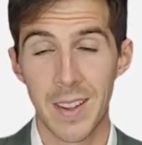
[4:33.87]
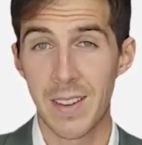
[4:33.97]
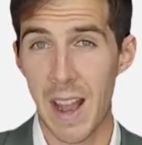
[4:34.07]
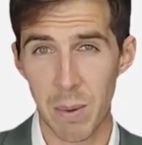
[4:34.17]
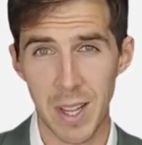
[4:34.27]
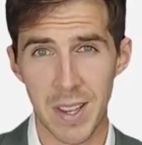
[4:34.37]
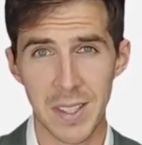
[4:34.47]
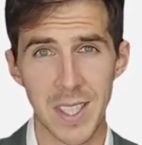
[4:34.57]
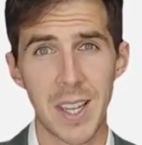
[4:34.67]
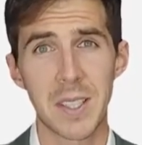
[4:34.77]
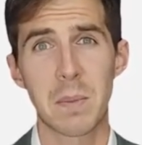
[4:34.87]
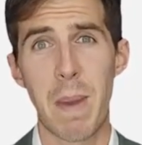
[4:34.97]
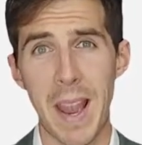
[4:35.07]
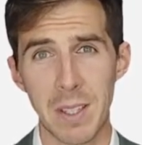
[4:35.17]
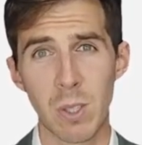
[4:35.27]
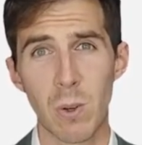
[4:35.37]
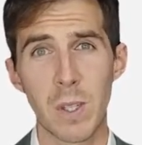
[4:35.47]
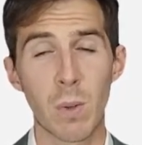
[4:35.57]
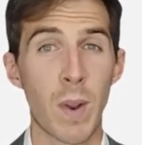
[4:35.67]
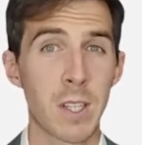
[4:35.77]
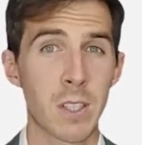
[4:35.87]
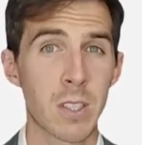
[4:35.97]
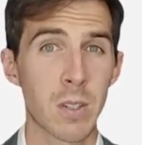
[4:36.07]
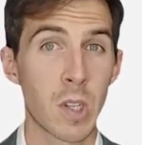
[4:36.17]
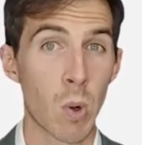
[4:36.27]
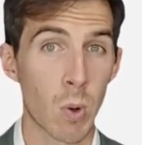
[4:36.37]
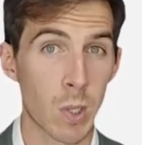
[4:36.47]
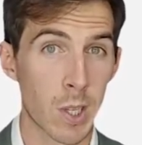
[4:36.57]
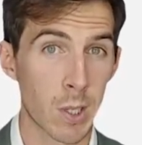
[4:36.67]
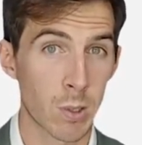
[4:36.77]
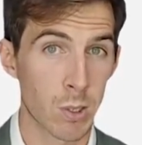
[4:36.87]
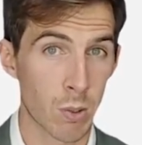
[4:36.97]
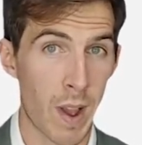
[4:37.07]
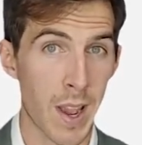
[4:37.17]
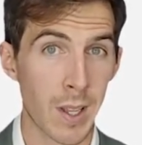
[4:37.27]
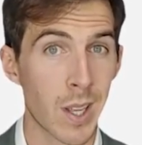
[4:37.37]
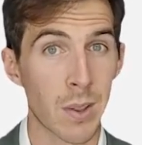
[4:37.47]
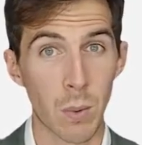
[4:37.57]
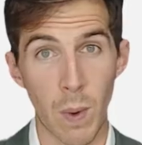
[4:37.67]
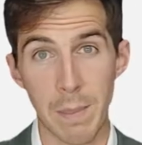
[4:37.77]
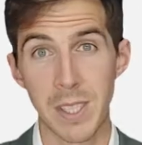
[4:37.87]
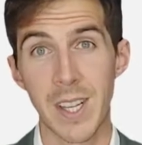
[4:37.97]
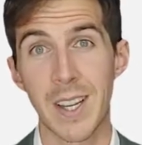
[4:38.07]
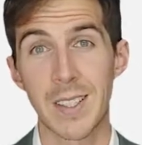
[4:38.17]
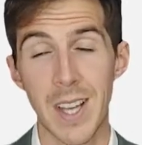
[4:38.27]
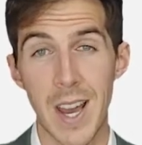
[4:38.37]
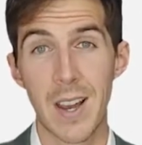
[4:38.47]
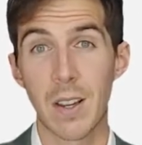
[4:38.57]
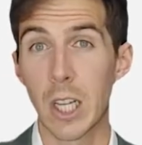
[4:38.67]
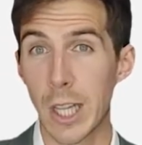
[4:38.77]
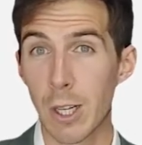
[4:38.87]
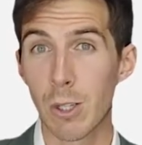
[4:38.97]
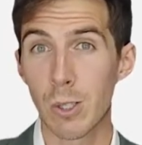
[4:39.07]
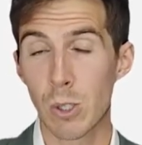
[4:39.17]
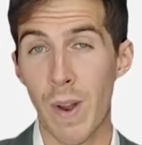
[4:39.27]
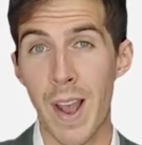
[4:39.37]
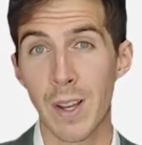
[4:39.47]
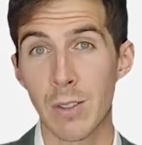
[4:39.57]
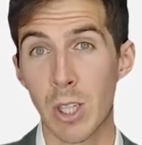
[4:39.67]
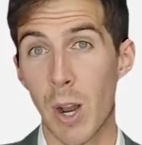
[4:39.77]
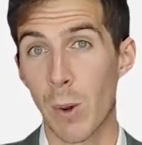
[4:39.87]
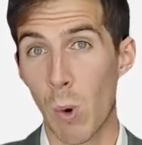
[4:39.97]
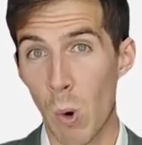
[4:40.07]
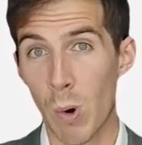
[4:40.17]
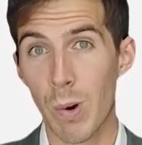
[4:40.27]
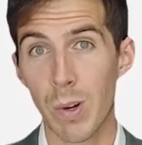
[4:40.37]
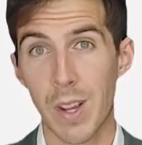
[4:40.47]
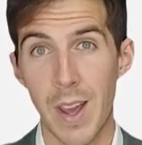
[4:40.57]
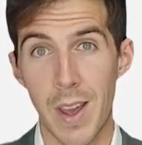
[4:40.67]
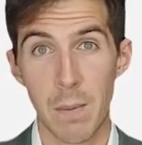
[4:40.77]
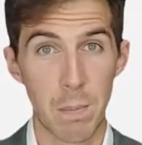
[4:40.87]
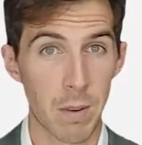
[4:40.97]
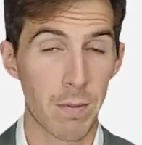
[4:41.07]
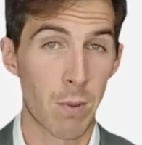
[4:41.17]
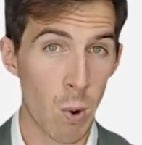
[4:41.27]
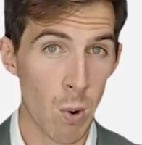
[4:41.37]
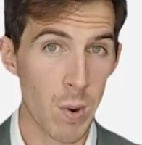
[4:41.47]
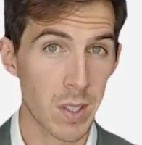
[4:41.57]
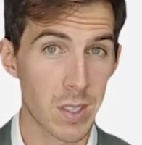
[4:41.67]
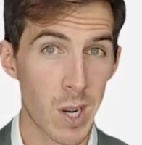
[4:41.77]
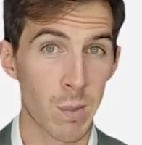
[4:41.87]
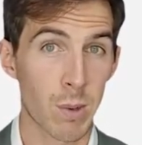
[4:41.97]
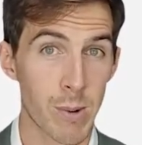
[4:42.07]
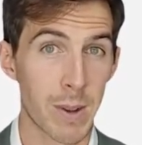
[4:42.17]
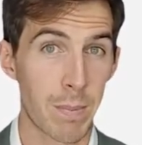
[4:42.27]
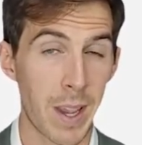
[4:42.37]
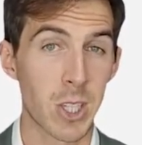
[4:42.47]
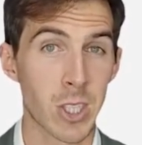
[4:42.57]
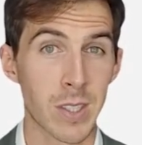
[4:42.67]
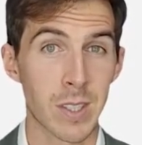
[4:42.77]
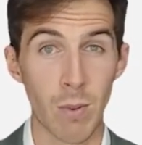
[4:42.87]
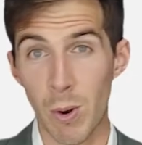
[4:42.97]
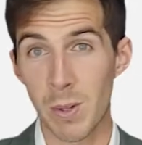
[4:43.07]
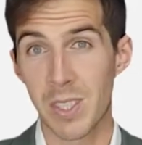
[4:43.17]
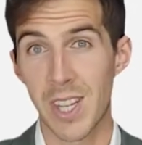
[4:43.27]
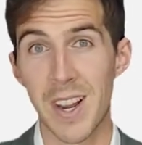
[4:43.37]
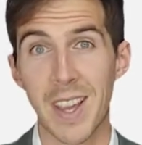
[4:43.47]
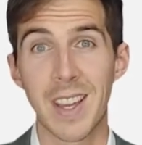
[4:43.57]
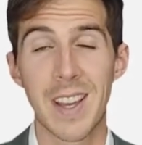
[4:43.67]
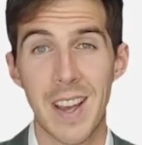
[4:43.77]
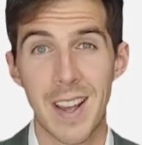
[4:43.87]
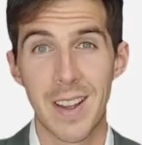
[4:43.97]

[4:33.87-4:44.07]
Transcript: Nowadays, it is mandatory to register your clinical trial on the website clinicaltrial.org. before you start recruiting patients for your study.